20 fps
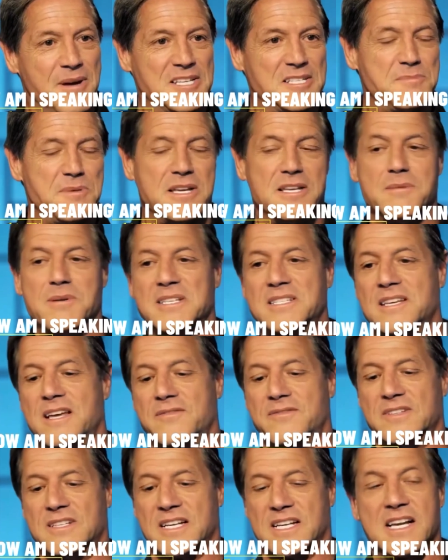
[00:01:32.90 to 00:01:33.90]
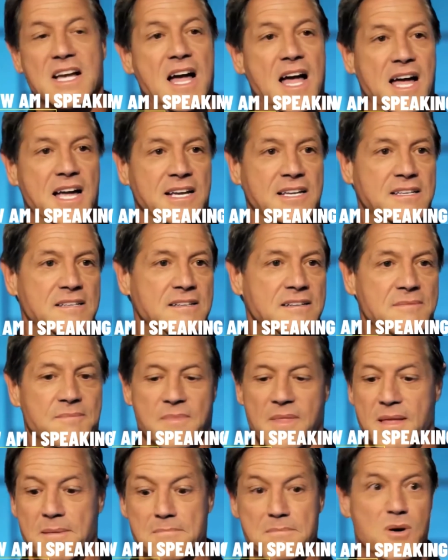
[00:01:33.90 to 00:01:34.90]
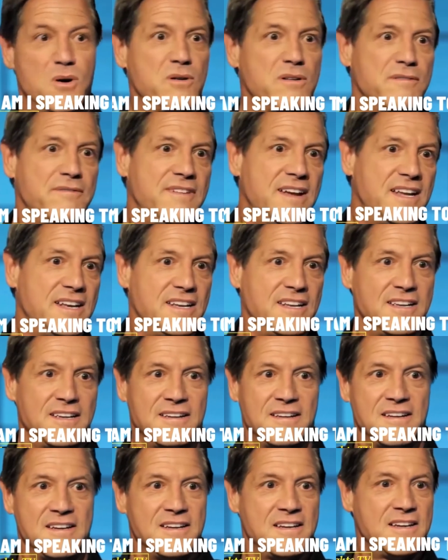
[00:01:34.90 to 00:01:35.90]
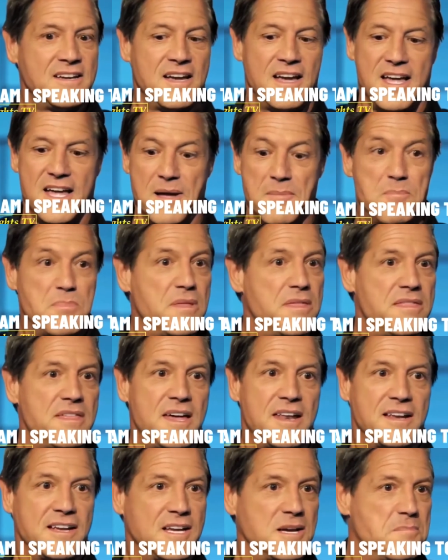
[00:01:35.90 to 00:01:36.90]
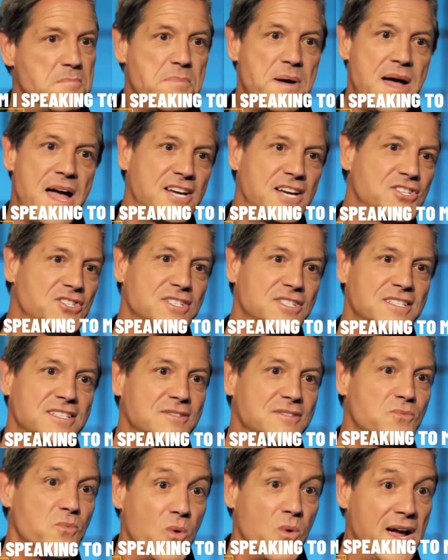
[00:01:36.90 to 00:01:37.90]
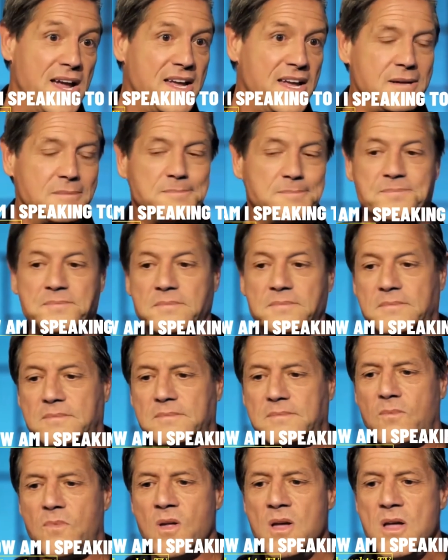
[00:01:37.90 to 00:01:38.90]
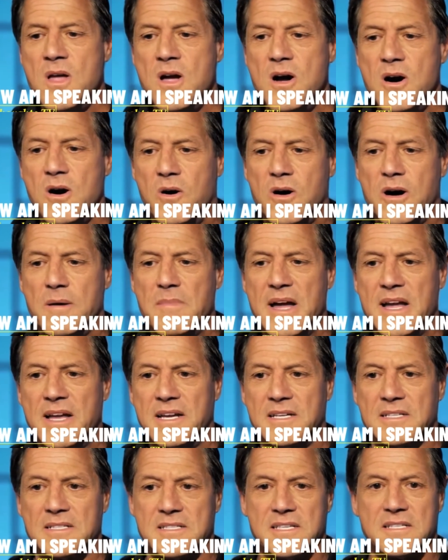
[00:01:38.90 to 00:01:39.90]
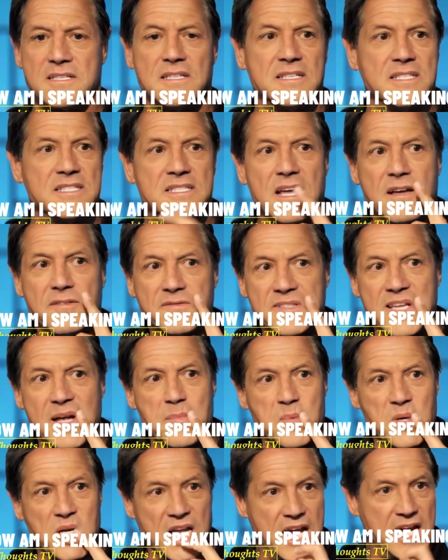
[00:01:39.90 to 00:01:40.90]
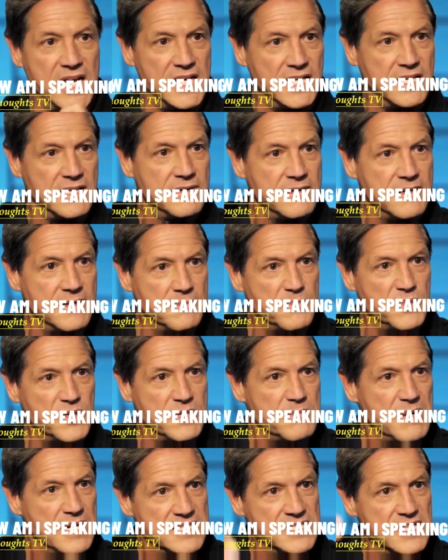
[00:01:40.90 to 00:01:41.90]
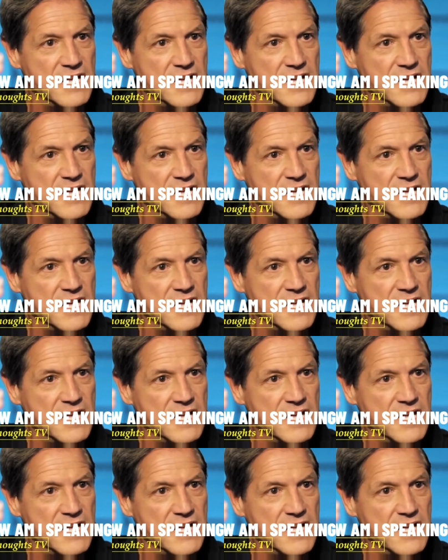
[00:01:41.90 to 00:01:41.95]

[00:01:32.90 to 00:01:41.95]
Am I speaking to myself in a kind, motivating, empathetic, compassionate way? Or am I consistently self-deprecating and putting